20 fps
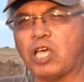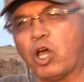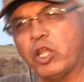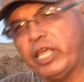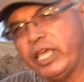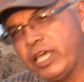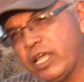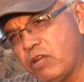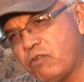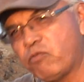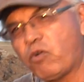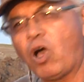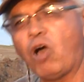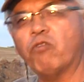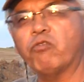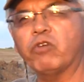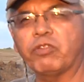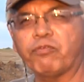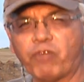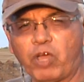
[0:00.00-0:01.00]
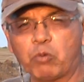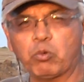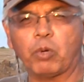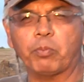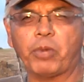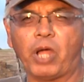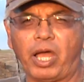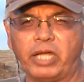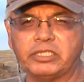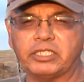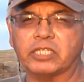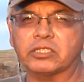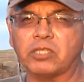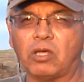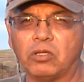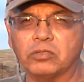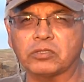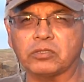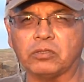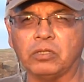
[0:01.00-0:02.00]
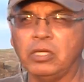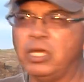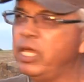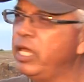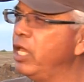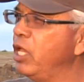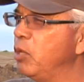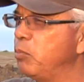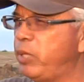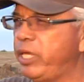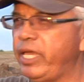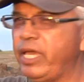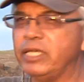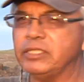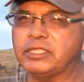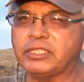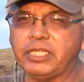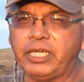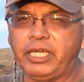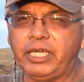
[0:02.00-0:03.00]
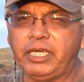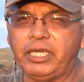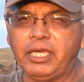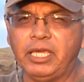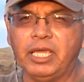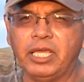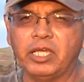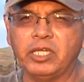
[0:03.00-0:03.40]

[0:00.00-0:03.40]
how they get involved with federal projects also. PSC